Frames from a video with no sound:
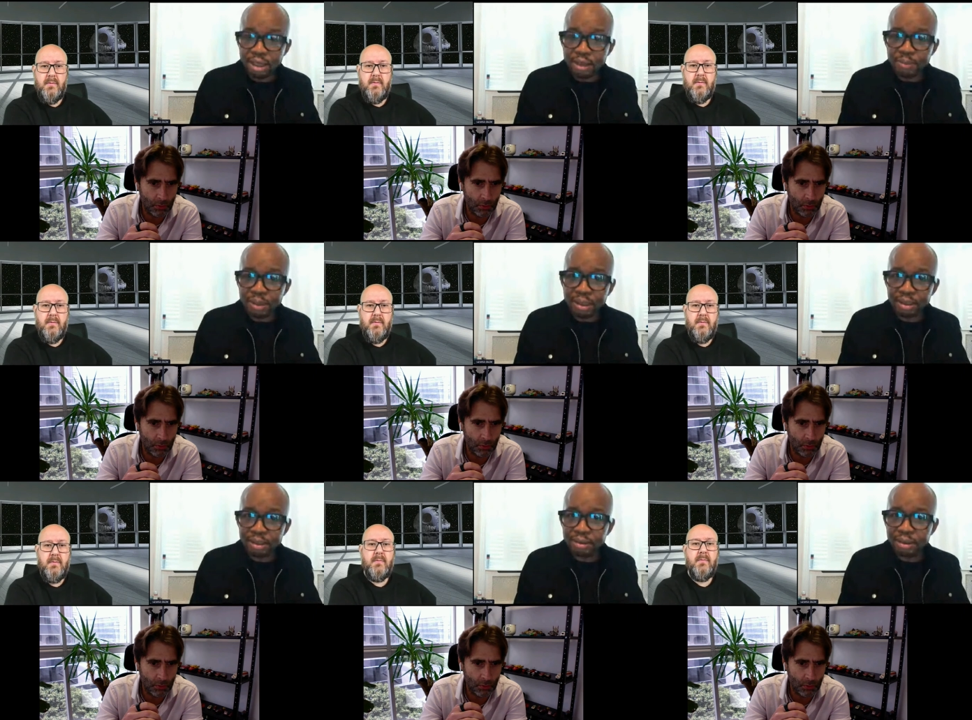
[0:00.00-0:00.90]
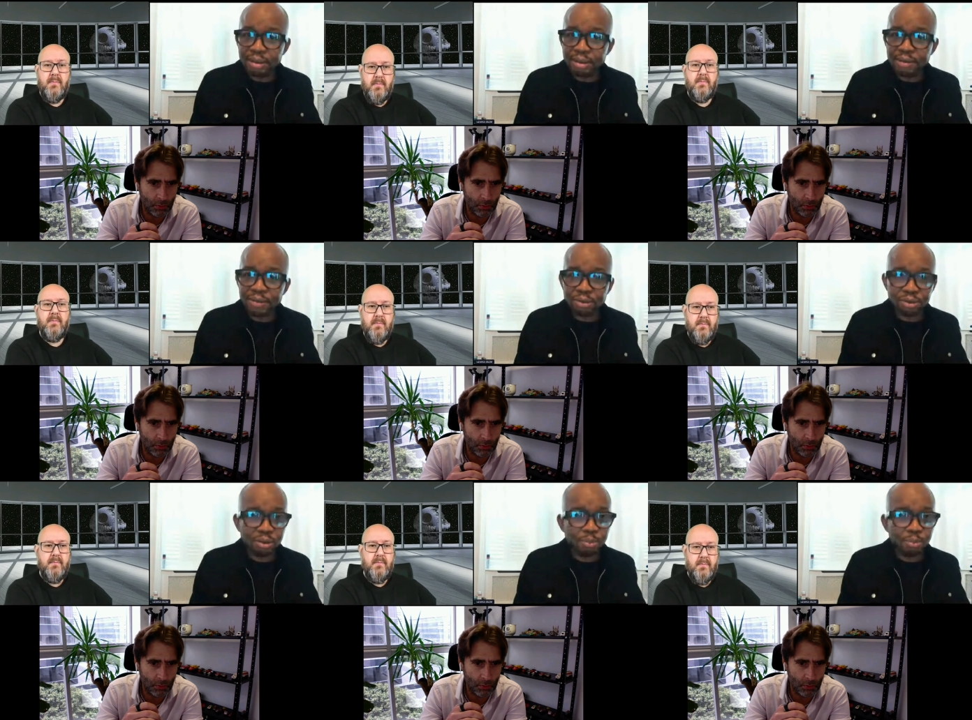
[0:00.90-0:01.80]
Speaker 1: the, the
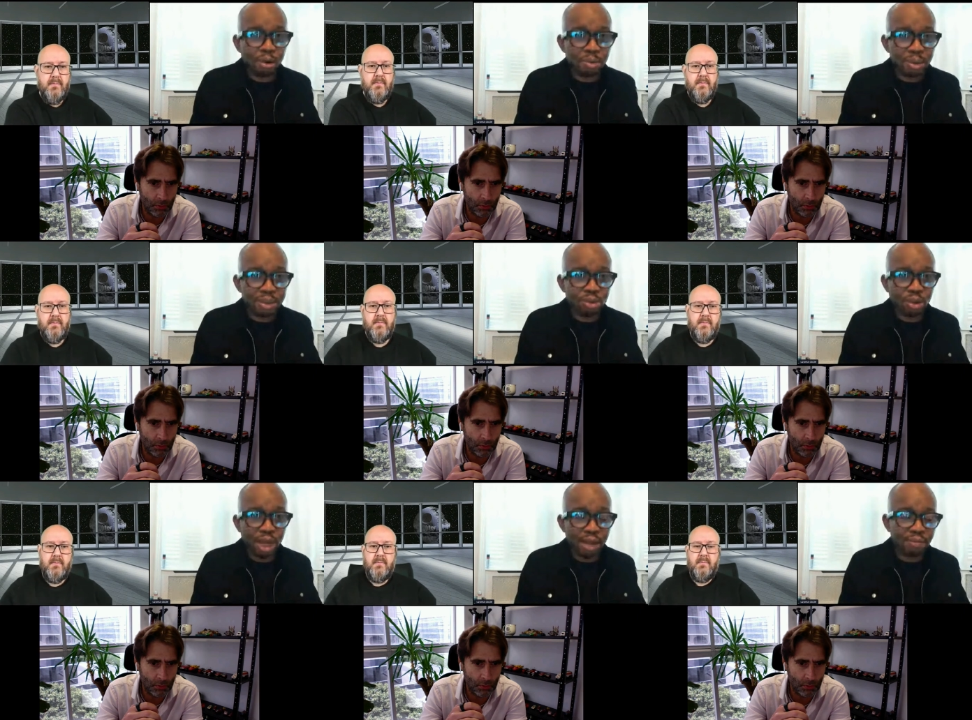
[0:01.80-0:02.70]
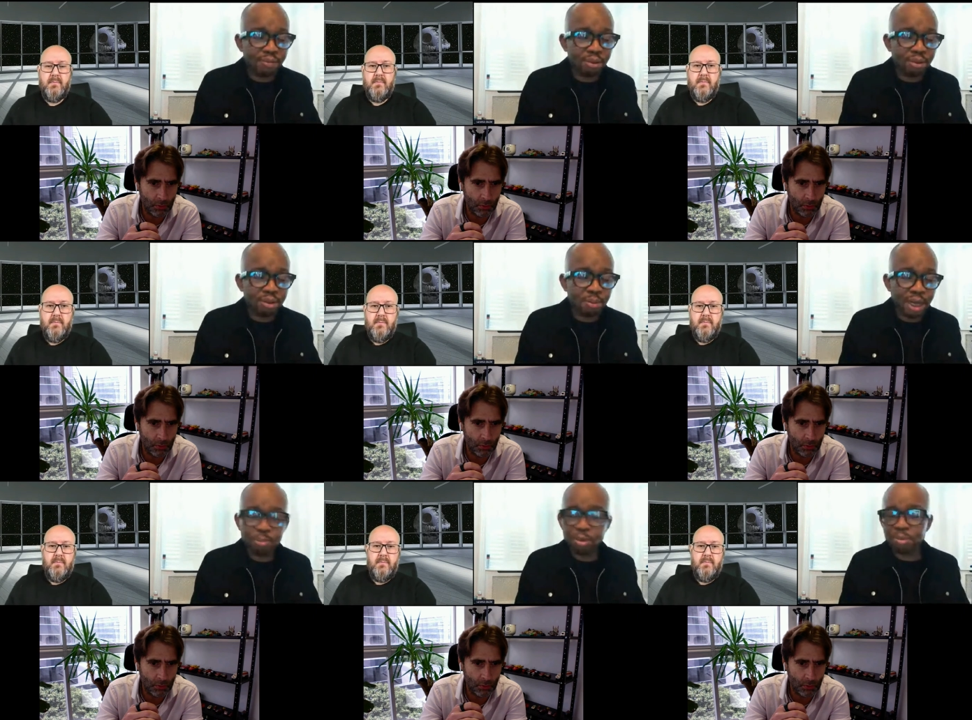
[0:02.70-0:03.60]
infrastructural problems that you have, or the
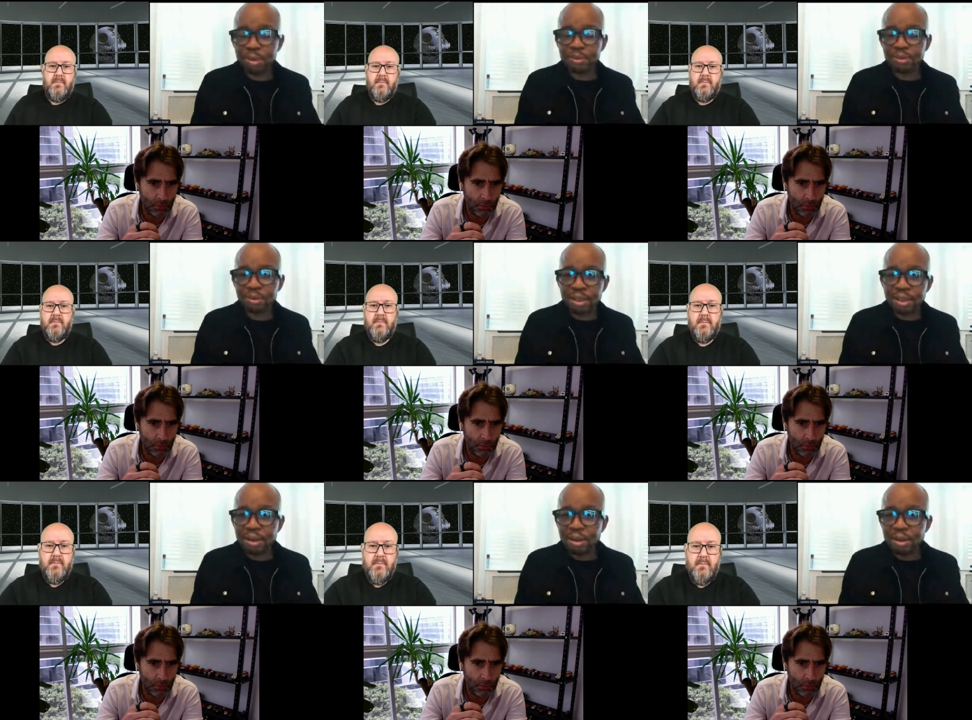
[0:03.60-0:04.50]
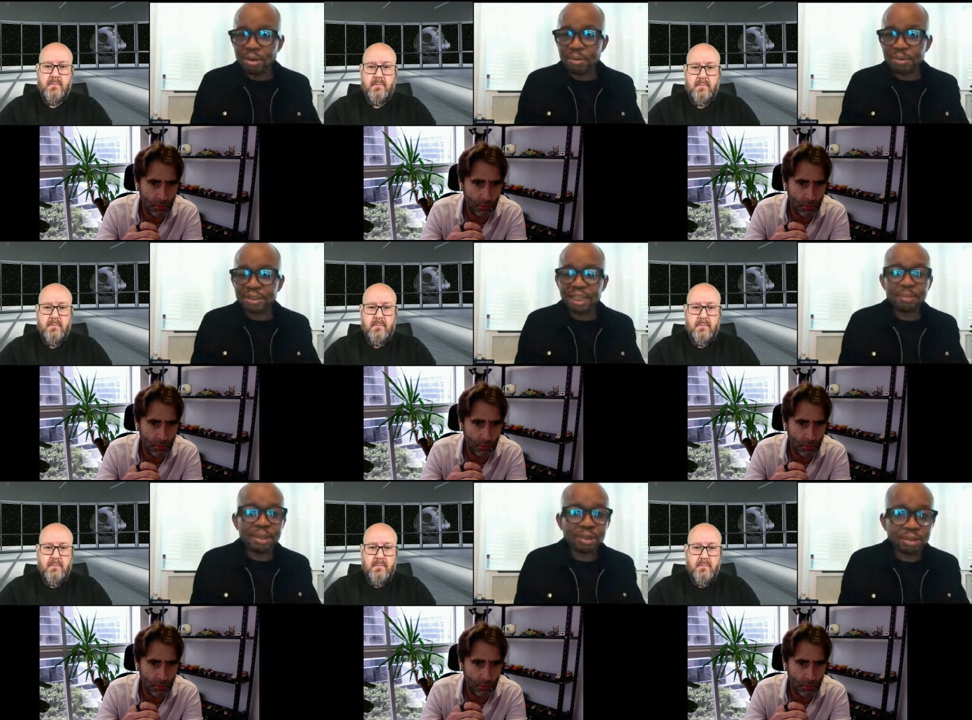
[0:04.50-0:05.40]
problems, or or
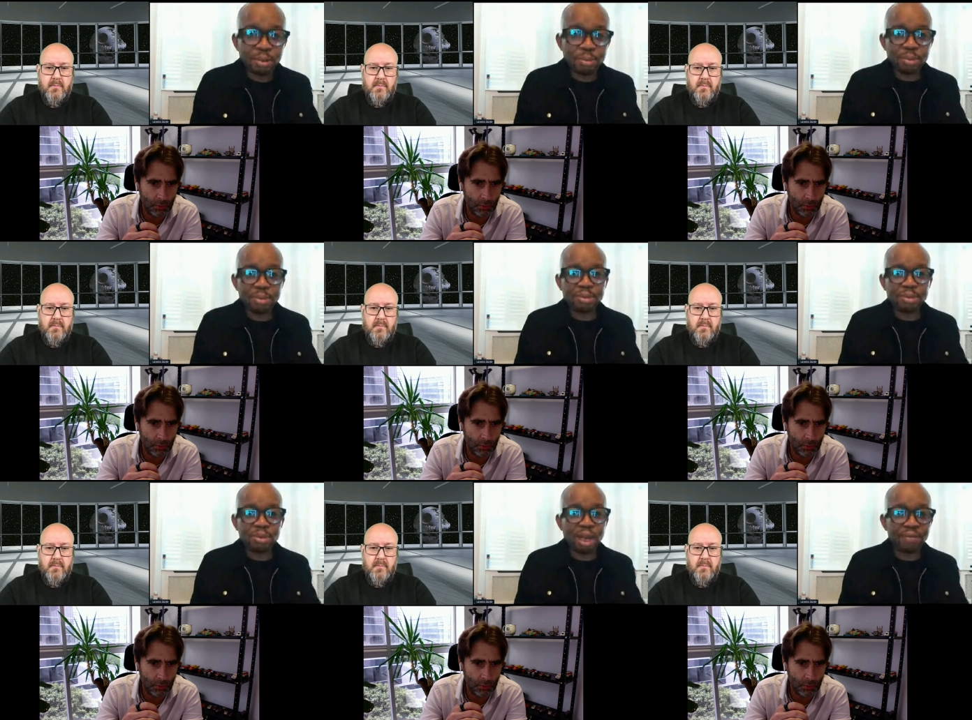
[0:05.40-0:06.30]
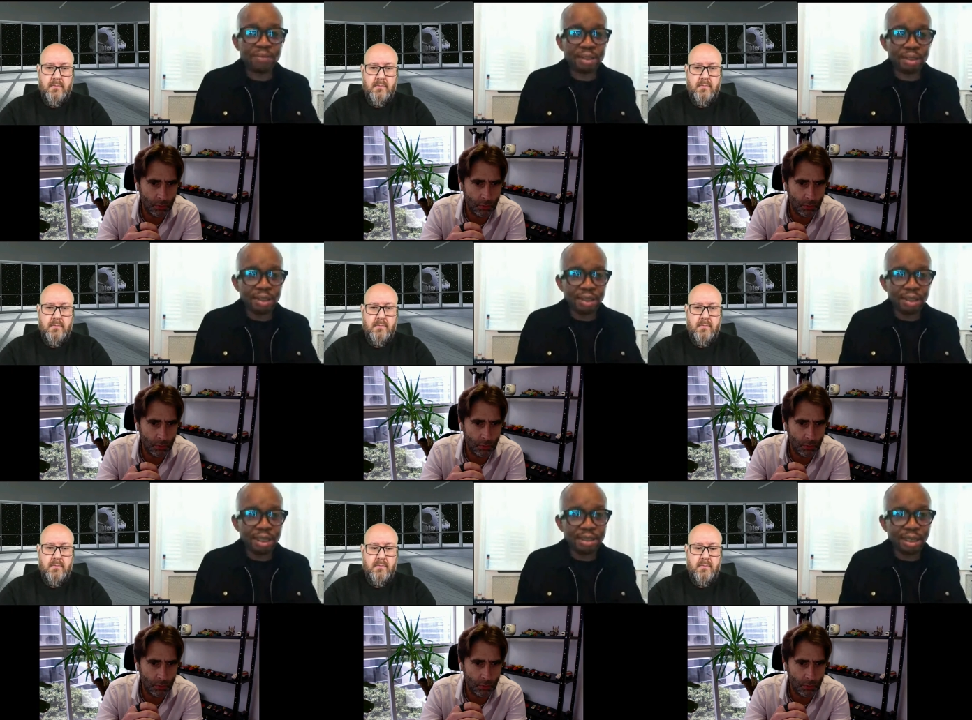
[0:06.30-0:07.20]
segment customer problems you have in
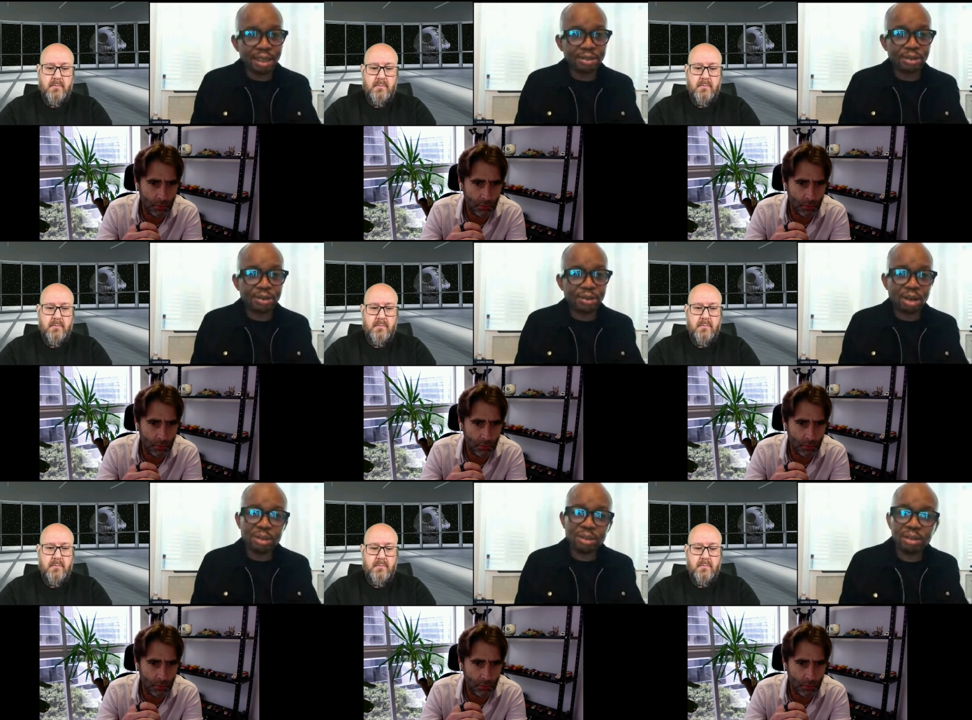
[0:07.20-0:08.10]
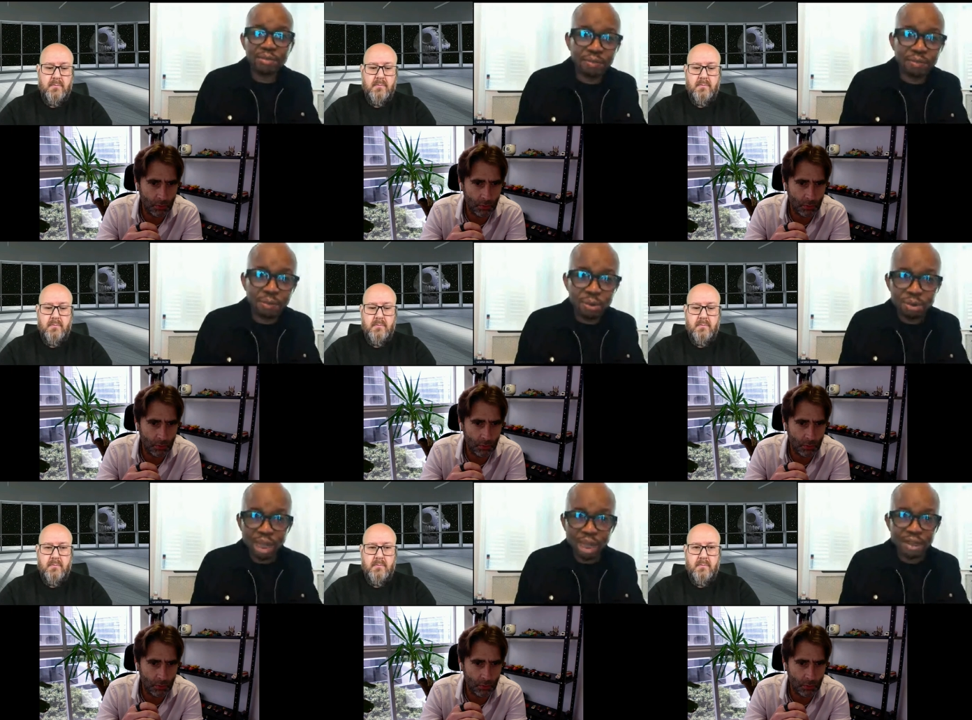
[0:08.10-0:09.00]
in Nigeria are completely different from the ones you
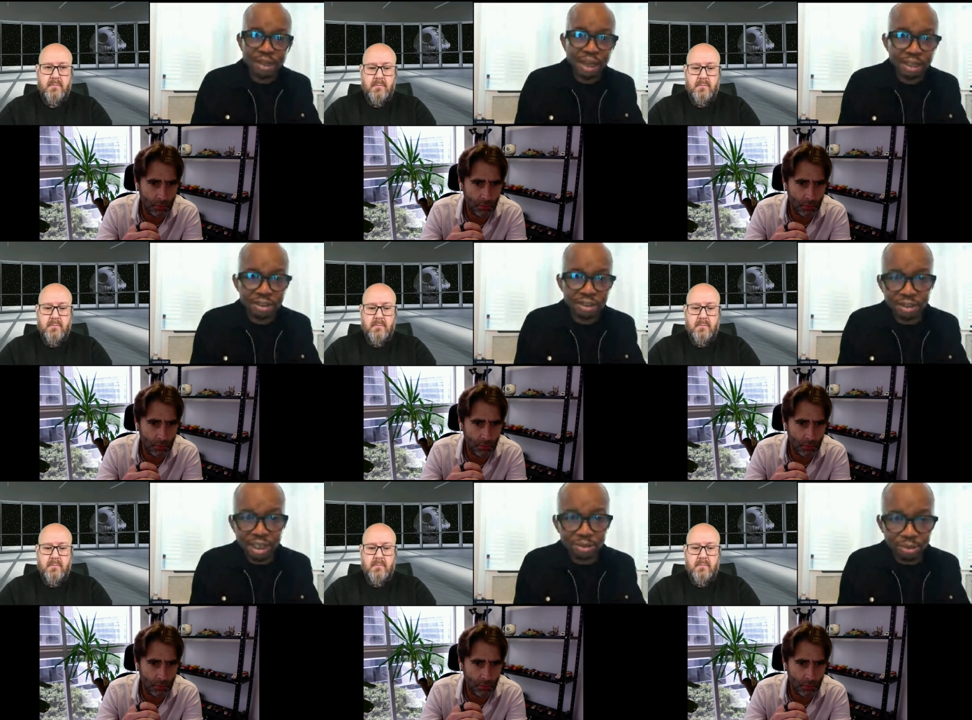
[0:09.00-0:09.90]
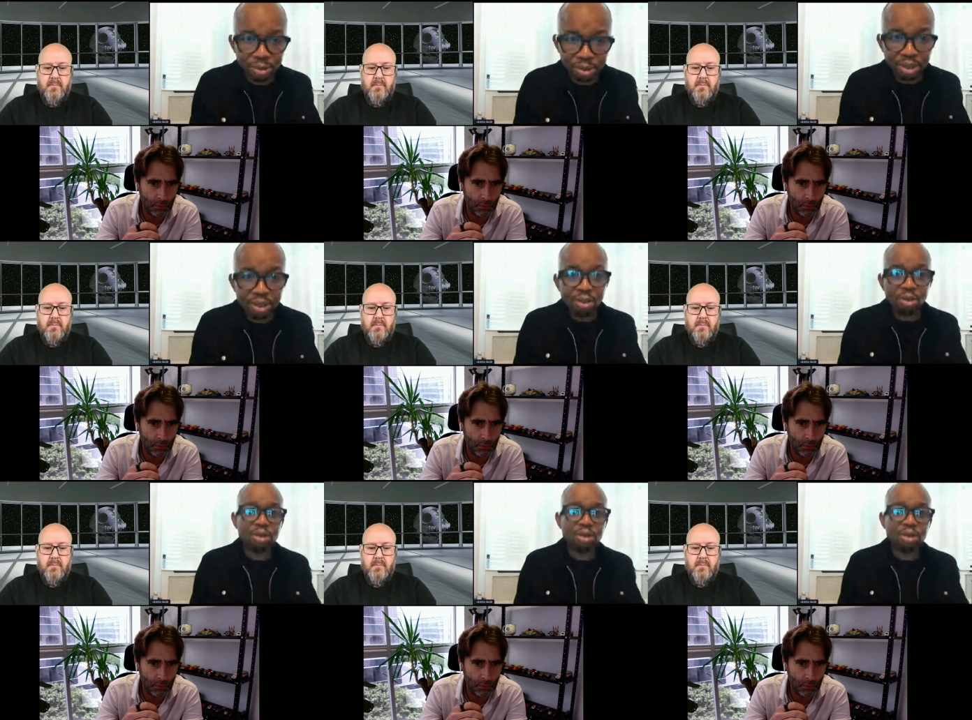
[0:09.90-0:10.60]
have in Ghana just down the road, or the